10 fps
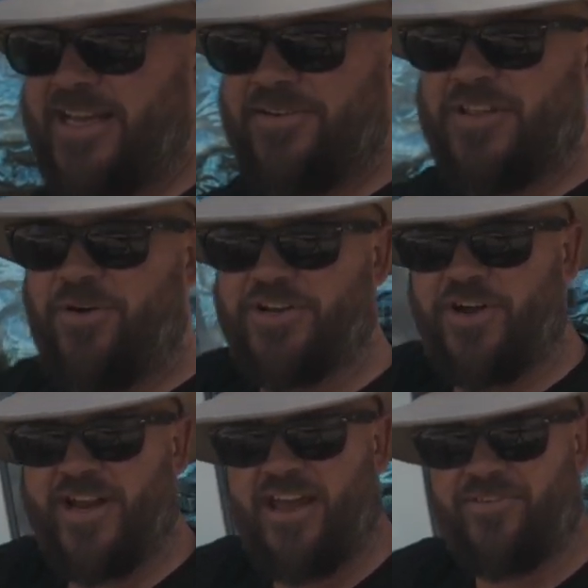even though I
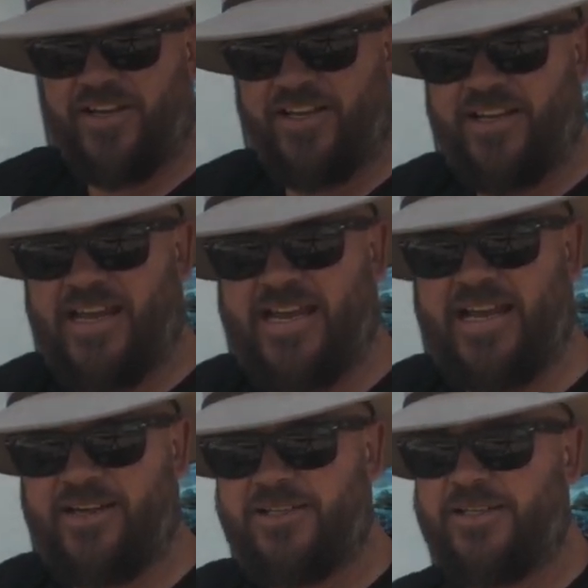don't have any
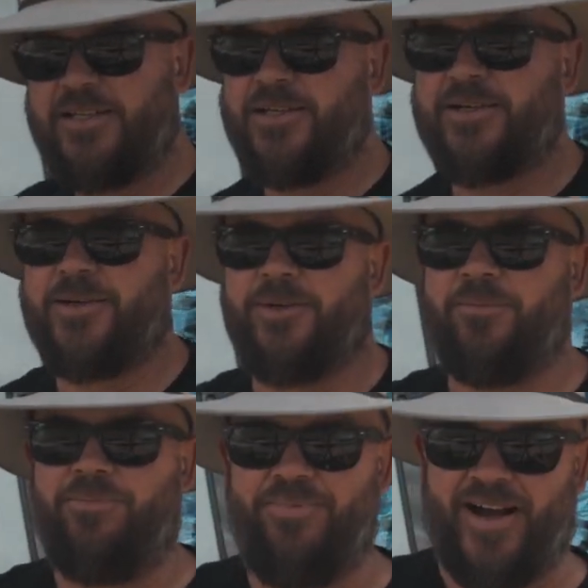here.
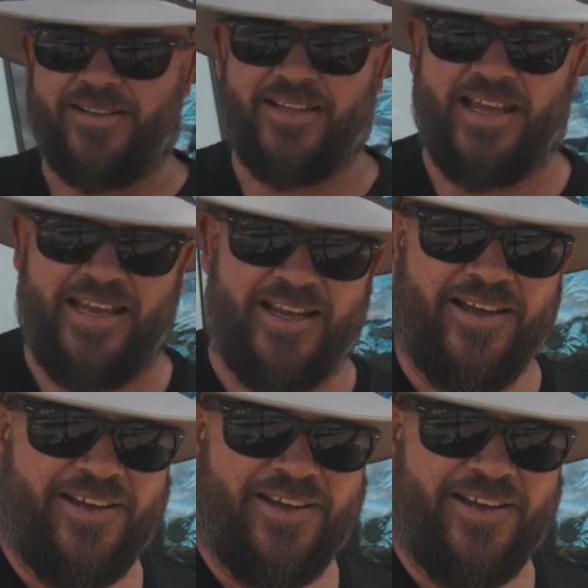But the